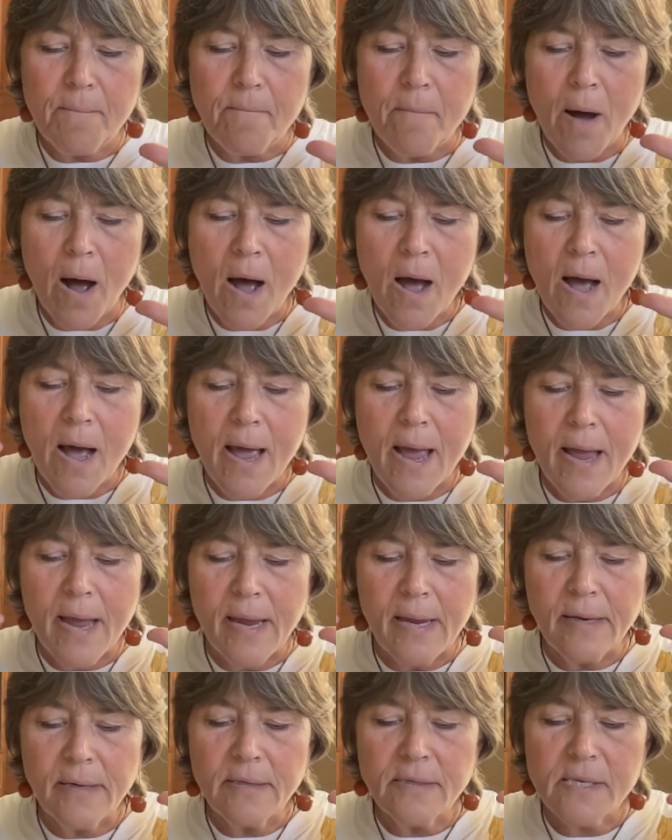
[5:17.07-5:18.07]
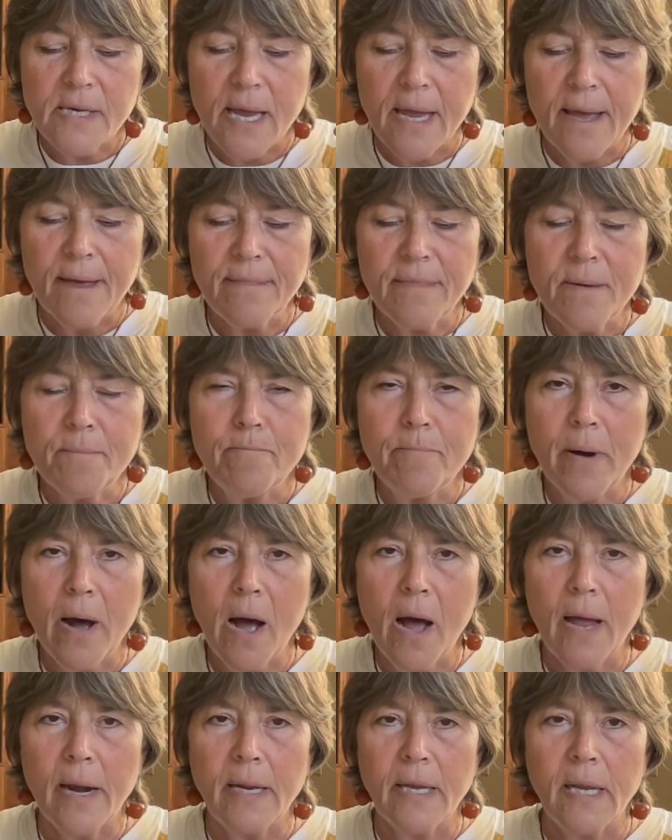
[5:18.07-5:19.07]
mind and the
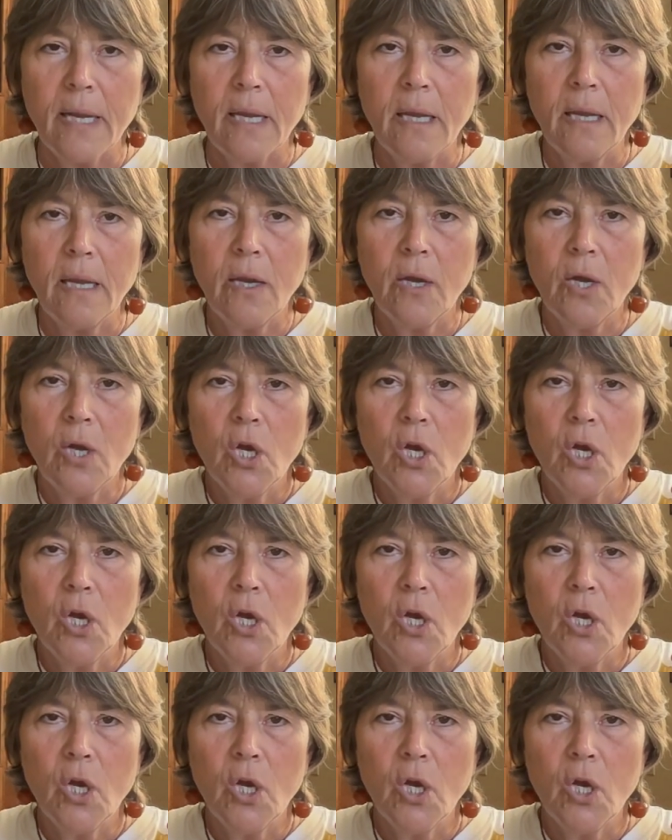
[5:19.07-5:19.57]
body